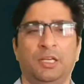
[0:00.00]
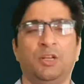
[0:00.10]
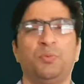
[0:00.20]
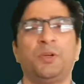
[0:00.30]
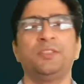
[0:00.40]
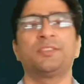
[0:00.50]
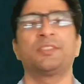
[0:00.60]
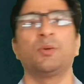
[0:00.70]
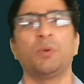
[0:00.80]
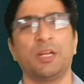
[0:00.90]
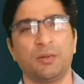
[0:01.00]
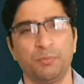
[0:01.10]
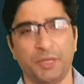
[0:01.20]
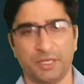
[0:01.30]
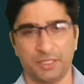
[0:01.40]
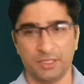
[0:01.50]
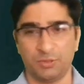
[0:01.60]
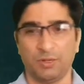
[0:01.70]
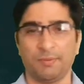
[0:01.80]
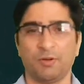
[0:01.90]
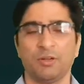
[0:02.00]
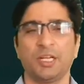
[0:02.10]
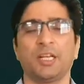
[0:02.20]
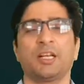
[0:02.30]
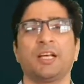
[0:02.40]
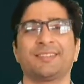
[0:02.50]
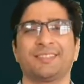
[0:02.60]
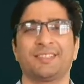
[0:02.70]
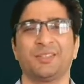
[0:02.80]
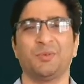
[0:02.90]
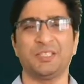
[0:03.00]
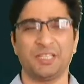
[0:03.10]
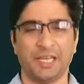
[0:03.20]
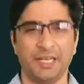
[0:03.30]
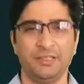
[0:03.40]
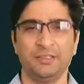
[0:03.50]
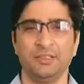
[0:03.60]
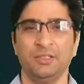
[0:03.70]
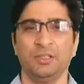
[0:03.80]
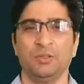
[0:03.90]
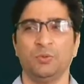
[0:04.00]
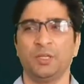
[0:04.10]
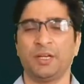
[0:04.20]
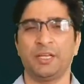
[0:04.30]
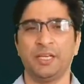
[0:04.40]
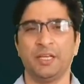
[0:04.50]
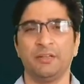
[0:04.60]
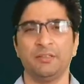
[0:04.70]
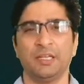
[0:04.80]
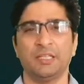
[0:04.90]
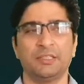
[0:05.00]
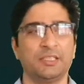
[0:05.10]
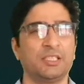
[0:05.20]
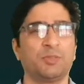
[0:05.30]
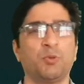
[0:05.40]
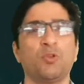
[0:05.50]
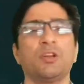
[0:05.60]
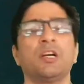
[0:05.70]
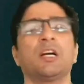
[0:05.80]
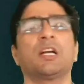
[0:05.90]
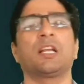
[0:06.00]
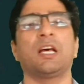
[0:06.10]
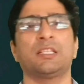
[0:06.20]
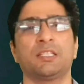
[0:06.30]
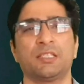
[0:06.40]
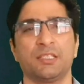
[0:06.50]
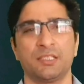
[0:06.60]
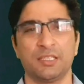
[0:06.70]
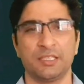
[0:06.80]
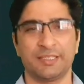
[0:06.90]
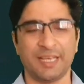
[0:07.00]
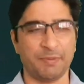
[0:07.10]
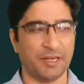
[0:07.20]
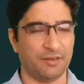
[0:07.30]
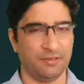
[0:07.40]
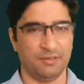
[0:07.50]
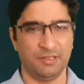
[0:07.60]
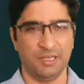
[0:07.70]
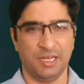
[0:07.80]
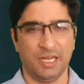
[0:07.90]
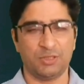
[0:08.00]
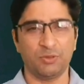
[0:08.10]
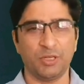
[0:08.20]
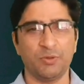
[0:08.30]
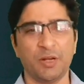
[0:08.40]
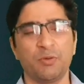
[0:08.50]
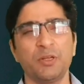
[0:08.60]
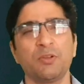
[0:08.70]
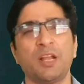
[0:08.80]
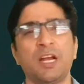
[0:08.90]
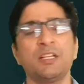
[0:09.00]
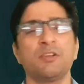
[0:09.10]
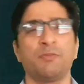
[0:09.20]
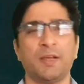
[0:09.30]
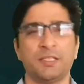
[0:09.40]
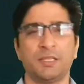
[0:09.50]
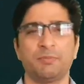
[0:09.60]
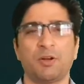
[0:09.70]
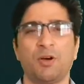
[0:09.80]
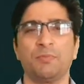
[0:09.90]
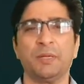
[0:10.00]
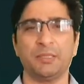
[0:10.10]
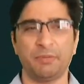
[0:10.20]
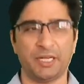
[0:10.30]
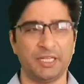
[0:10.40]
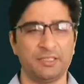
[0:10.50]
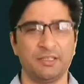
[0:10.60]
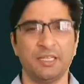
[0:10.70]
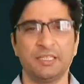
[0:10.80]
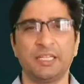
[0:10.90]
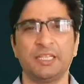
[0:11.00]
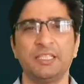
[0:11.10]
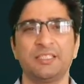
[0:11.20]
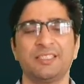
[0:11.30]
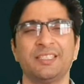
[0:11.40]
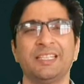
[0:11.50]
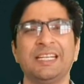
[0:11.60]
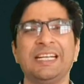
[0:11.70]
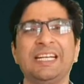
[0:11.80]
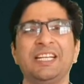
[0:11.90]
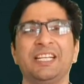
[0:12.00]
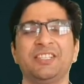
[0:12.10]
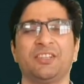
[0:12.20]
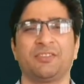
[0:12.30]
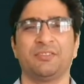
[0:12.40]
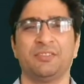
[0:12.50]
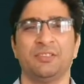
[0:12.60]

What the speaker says: Hello friends, welcome back to our online class once again. We are here and this is for class 7 and today we are going to learn the first chapter of mathematics, that is integer.